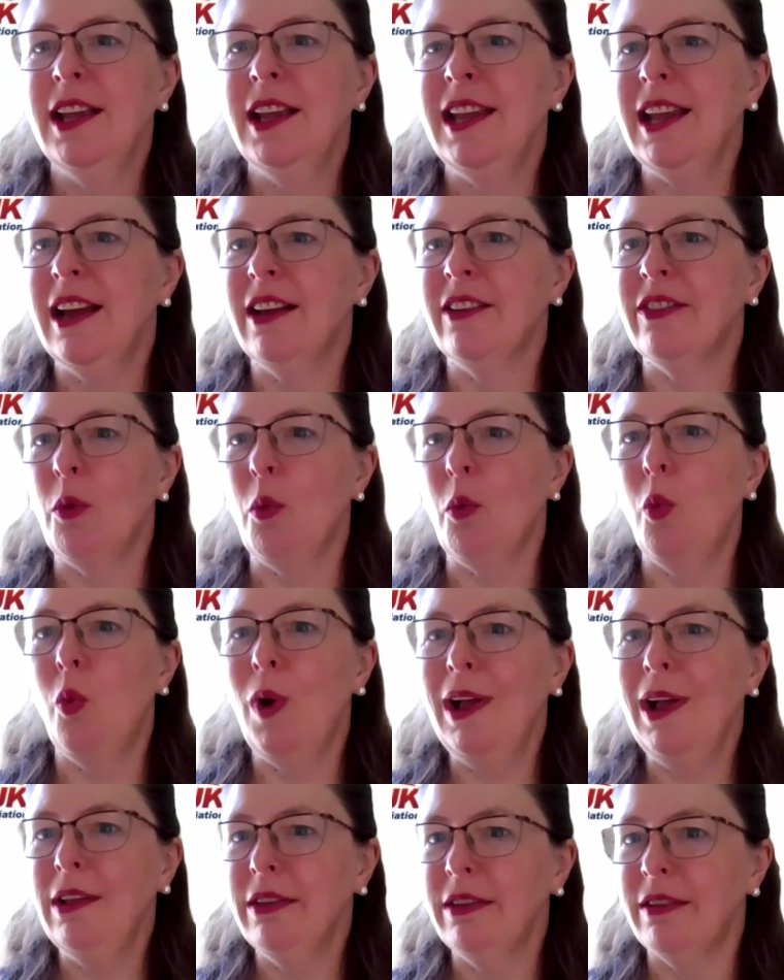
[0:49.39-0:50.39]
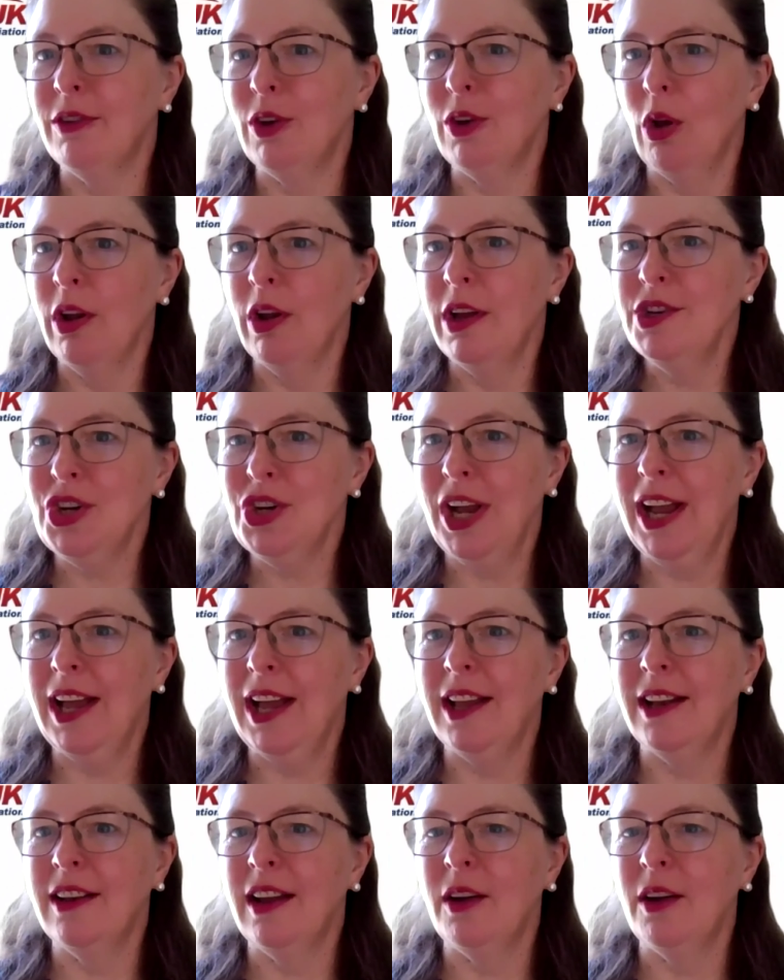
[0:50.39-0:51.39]
He has a wealth of knowledge
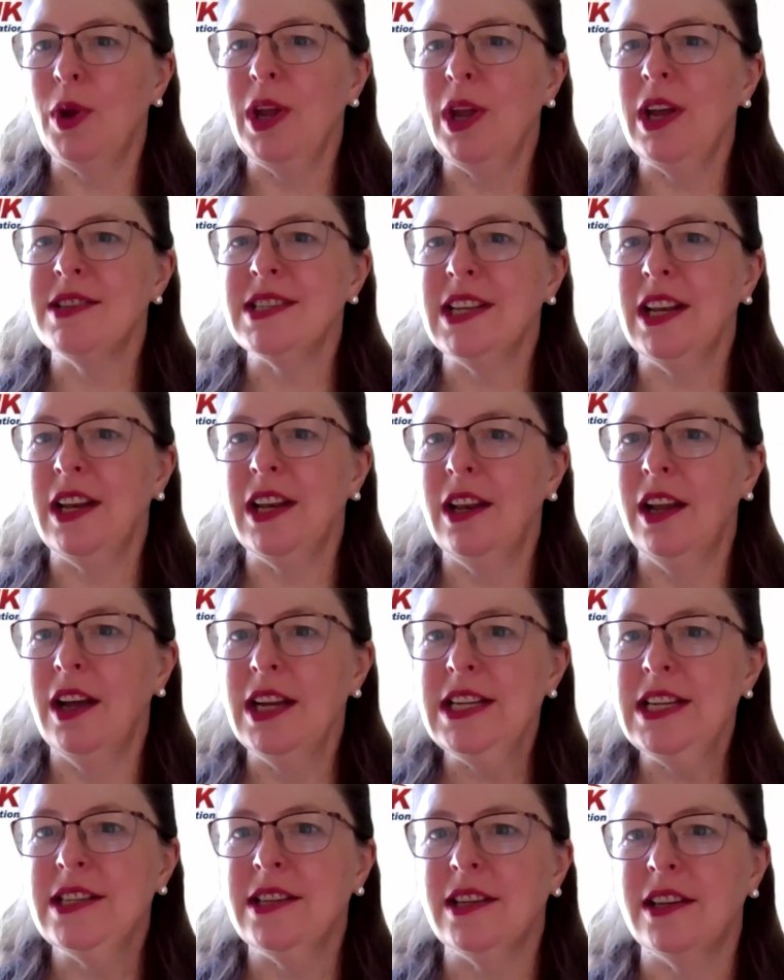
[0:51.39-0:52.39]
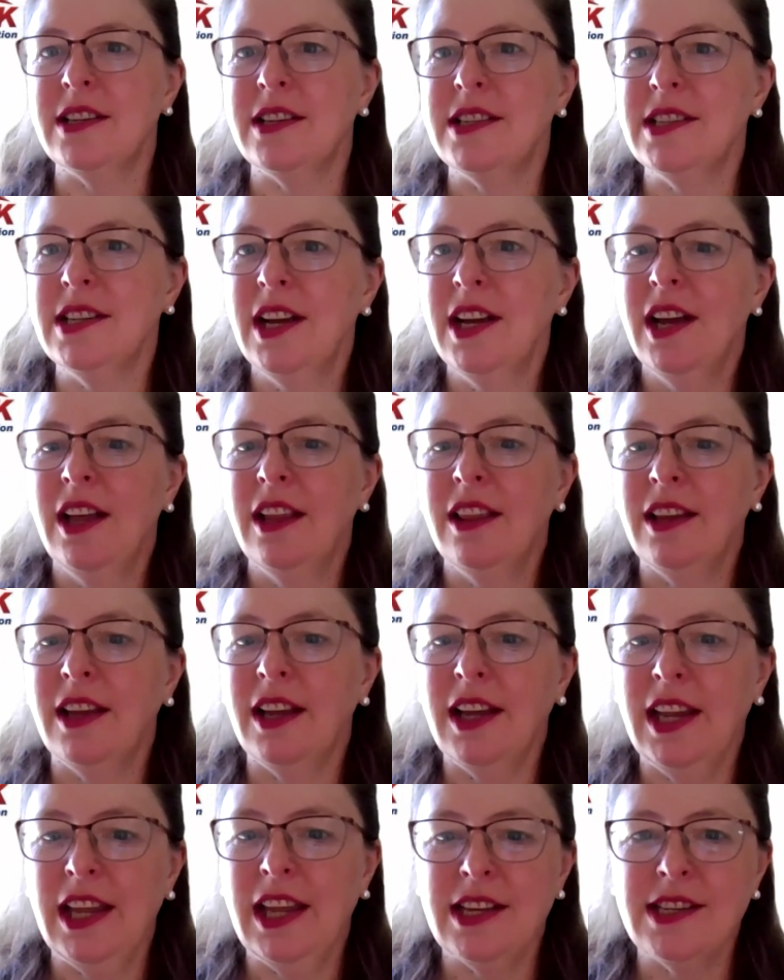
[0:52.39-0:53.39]
and we are delighted
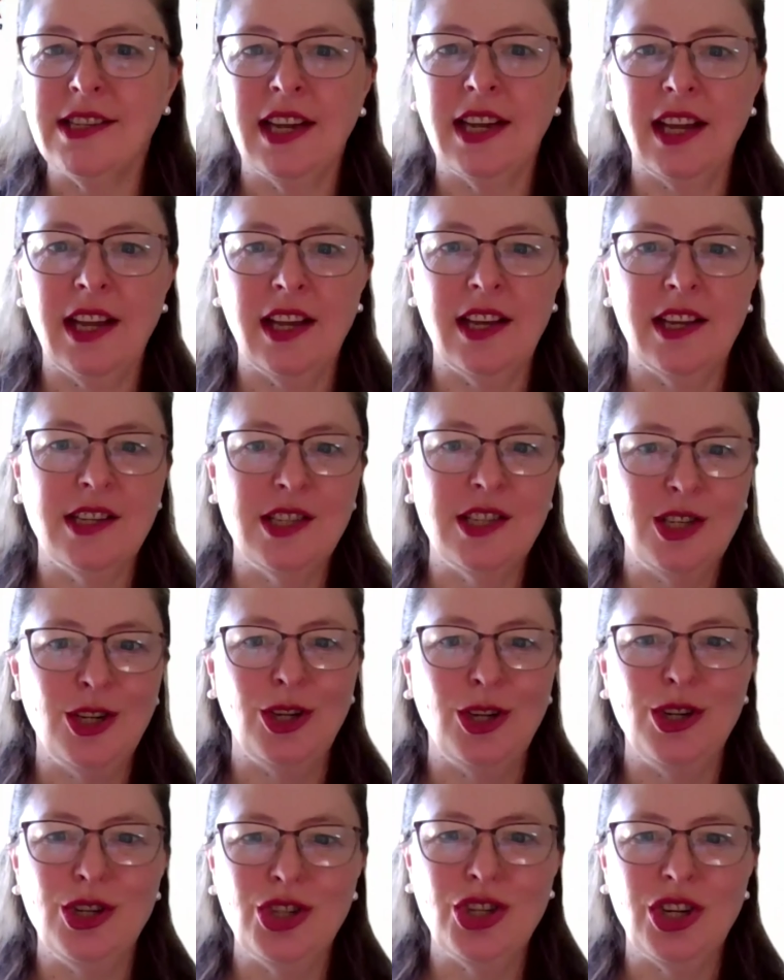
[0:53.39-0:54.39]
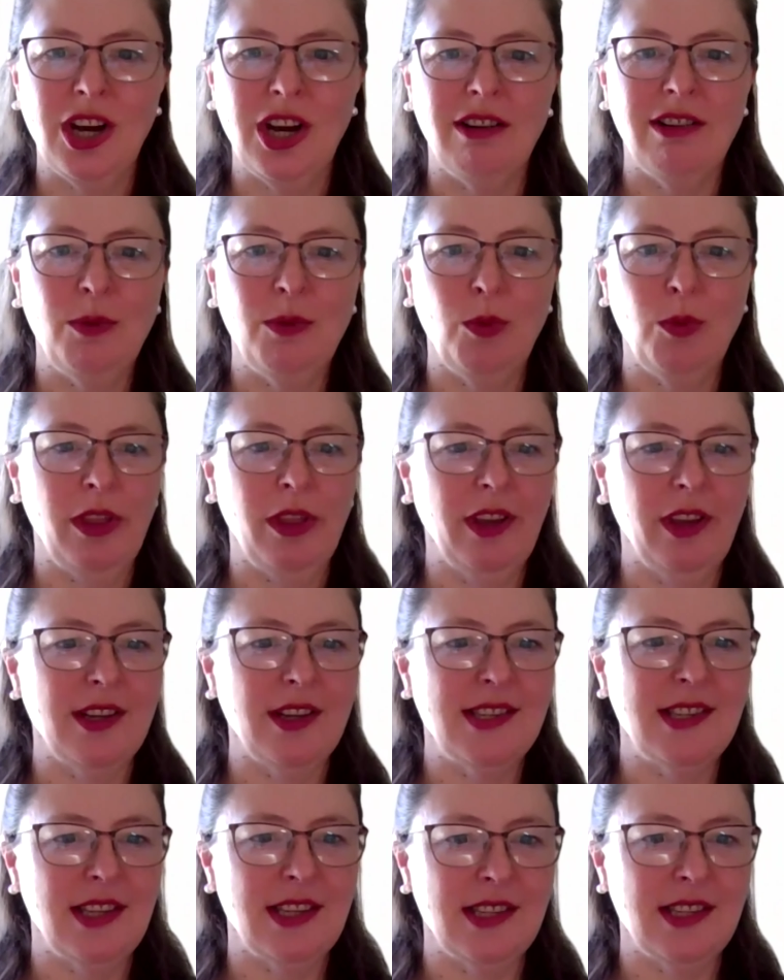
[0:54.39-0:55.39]
that he is here to share it with
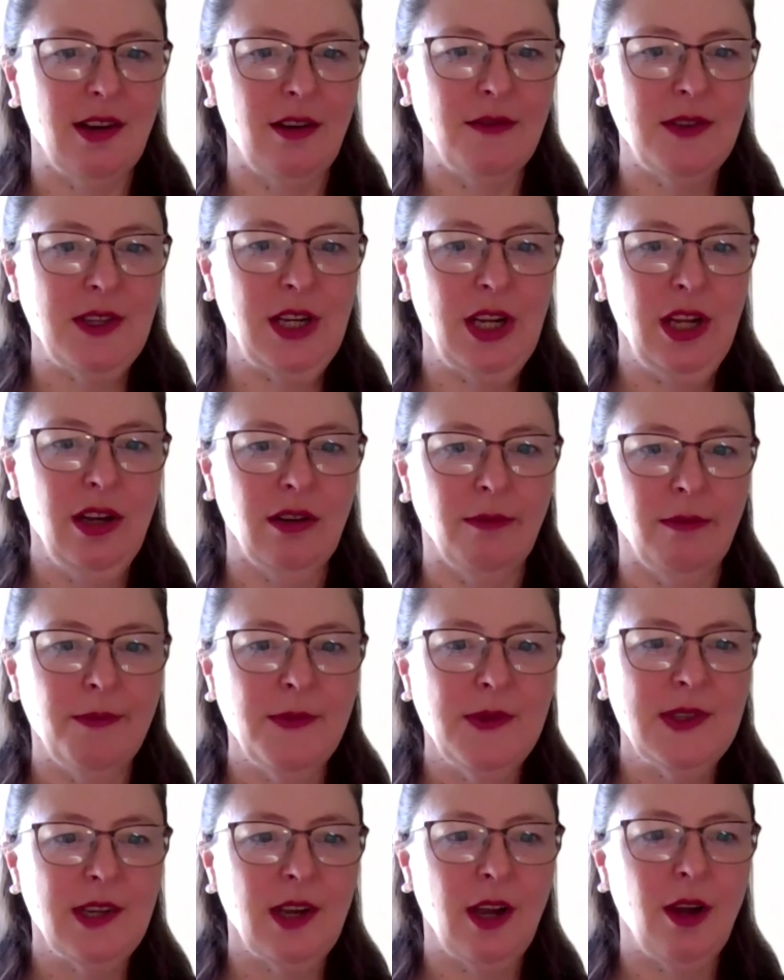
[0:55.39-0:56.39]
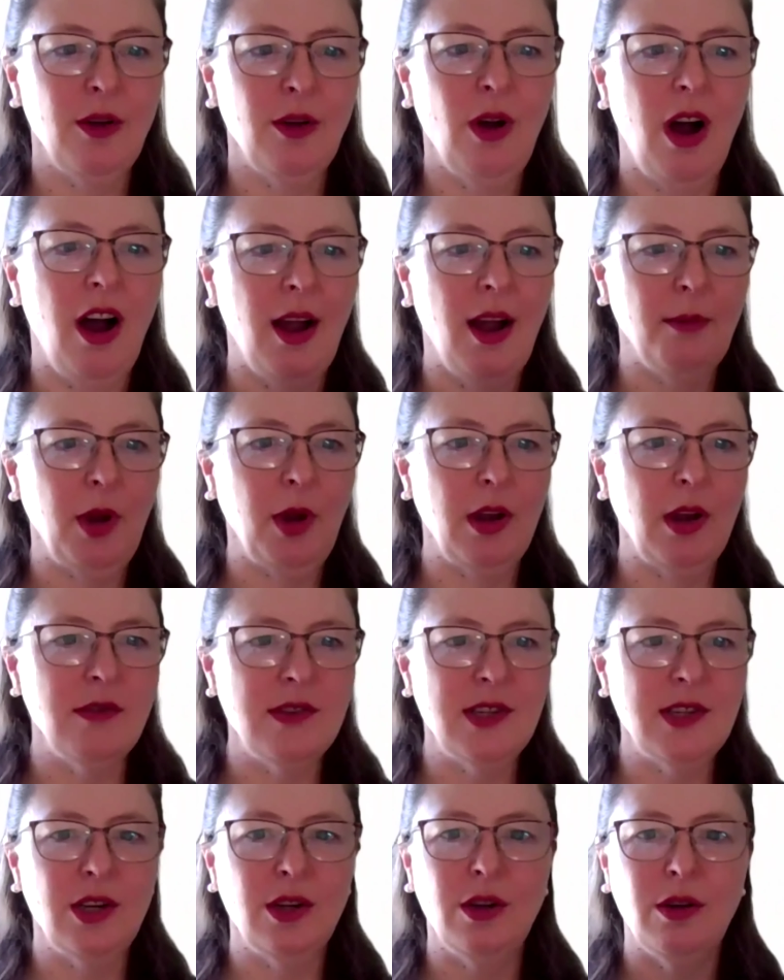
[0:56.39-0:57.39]
us this afternoon. So I'm
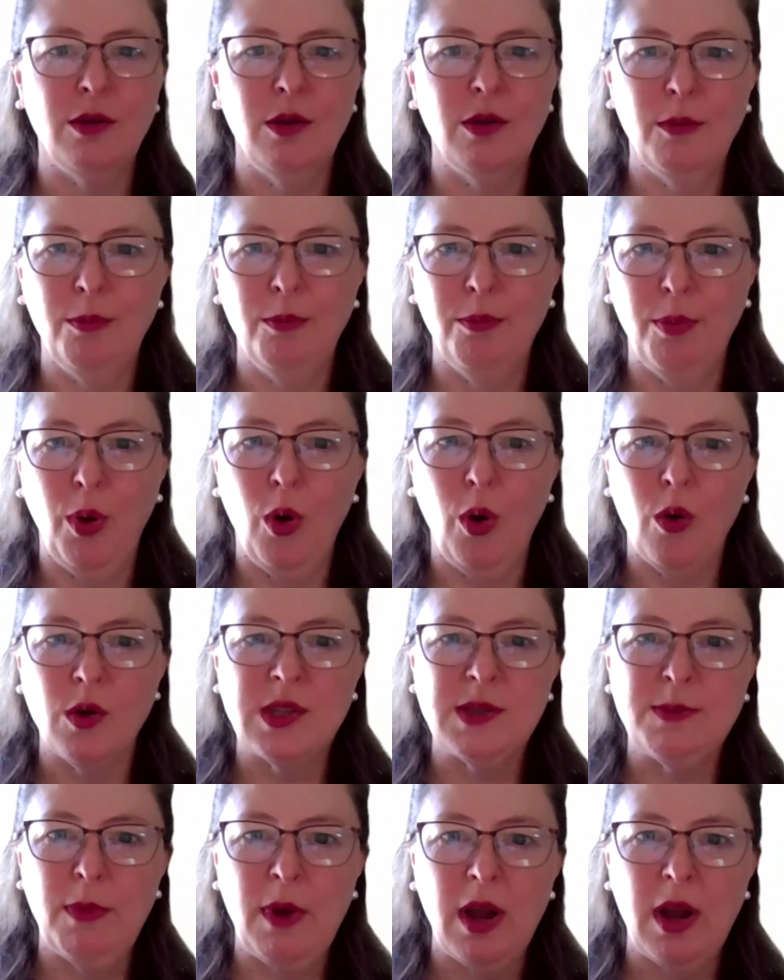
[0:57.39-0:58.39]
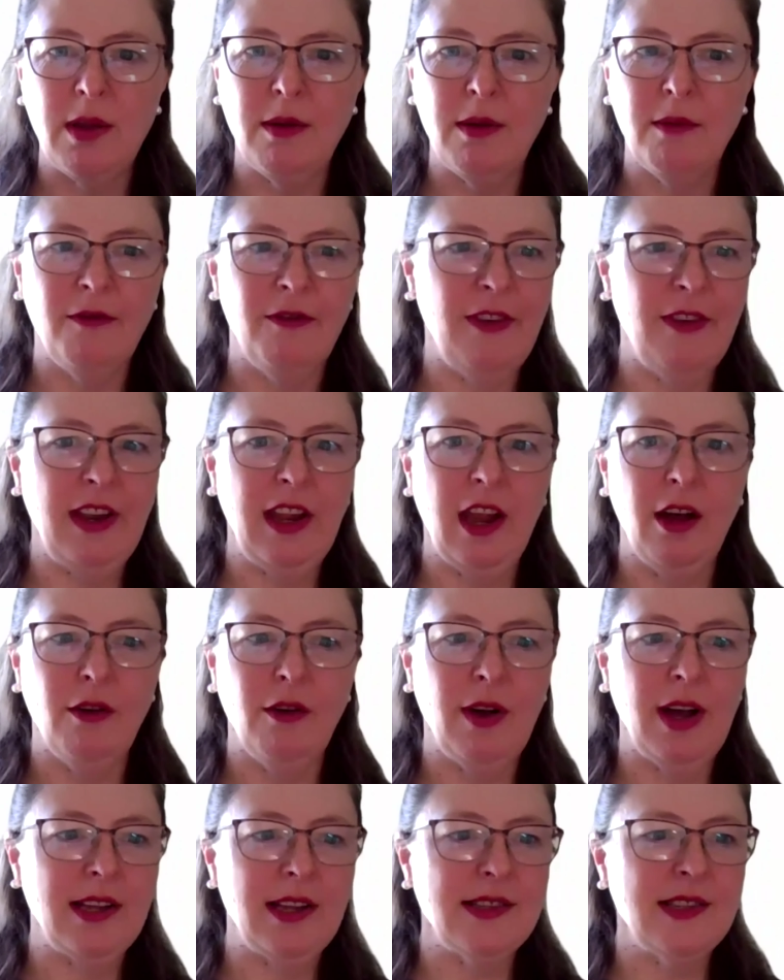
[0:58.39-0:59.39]
going to pause my
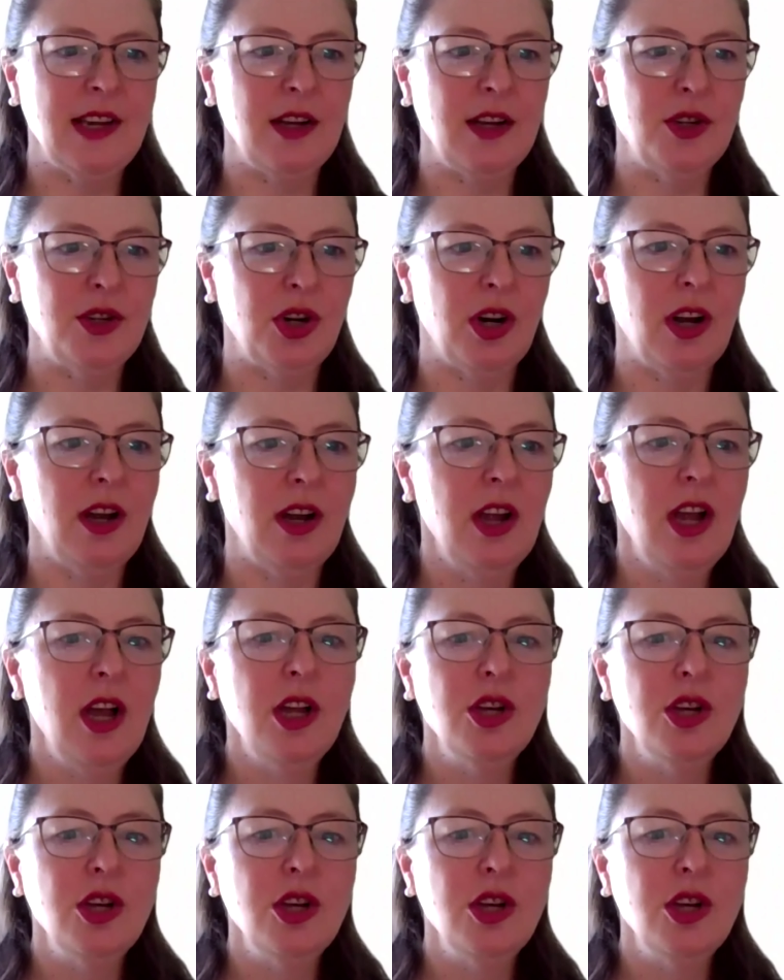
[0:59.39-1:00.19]
video, et cetera.